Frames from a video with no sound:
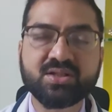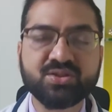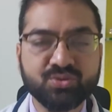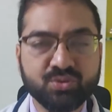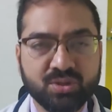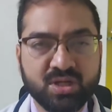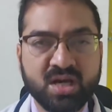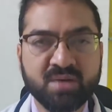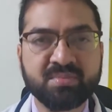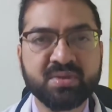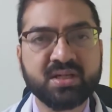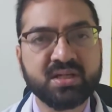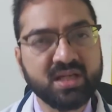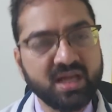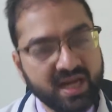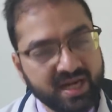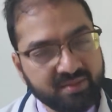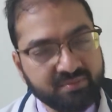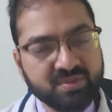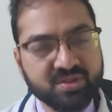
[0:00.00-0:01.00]
soyabean
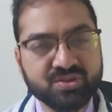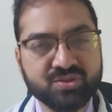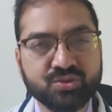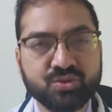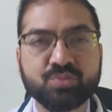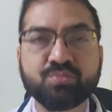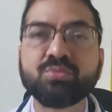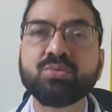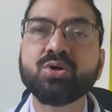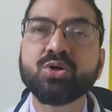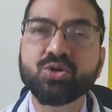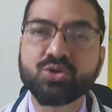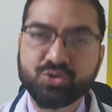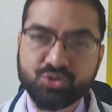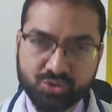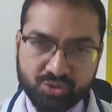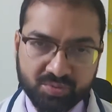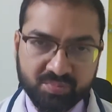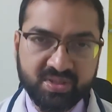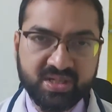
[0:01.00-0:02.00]
and mushroom
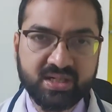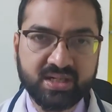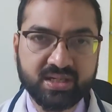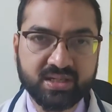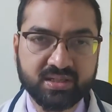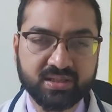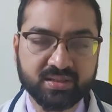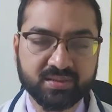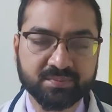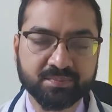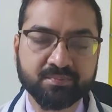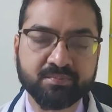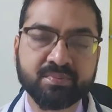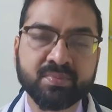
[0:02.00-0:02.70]
should be taken